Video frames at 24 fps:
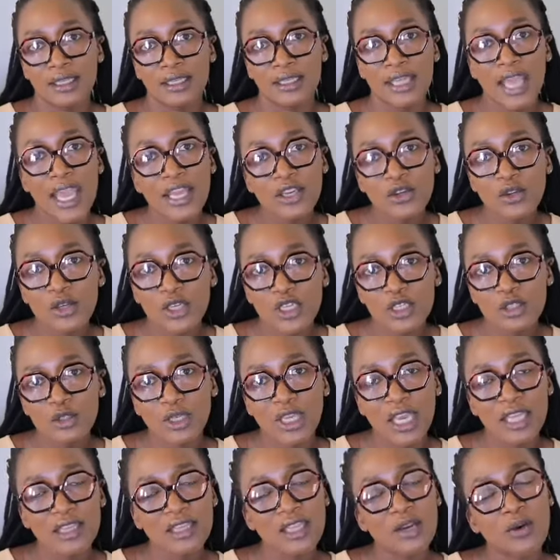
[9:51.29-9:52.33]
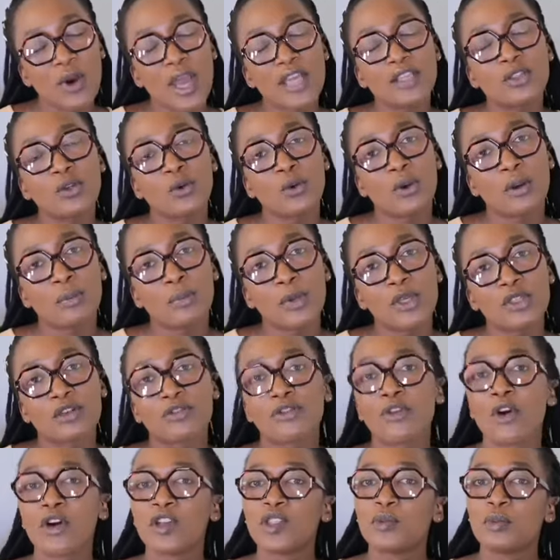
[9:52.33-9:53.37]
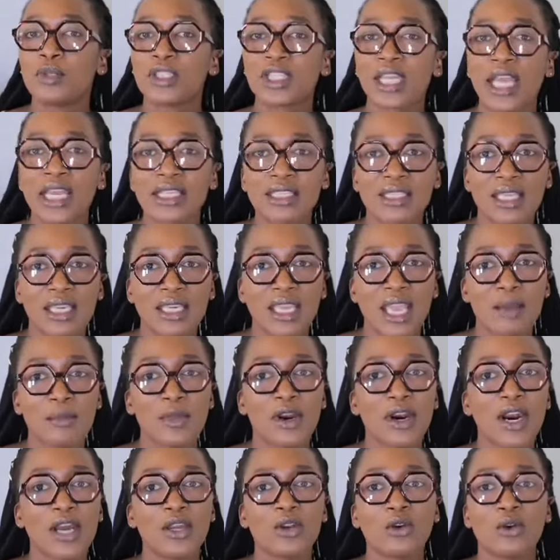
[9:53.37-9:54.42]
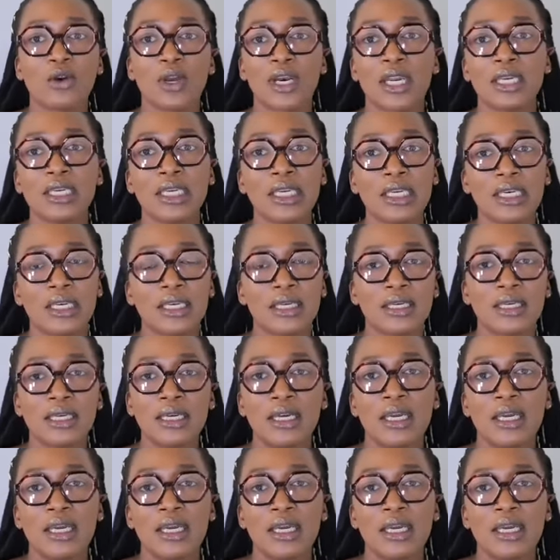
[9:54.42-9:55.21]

Then you need to get the right equipment, of course. Besides the camera, you don't need